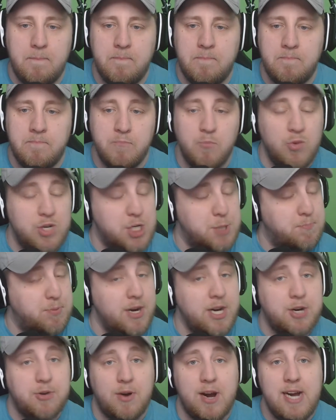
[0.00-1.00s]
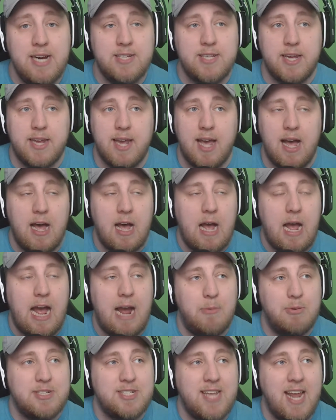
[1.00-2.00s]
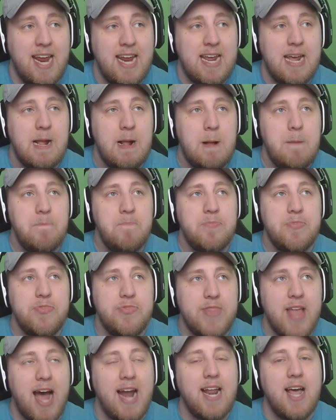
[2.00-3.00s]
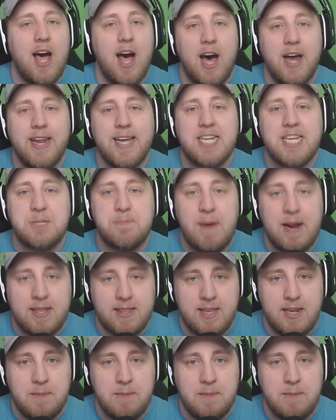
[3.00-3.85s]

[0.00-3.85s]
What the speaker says: which is pretty crazy. I would say not unexpected,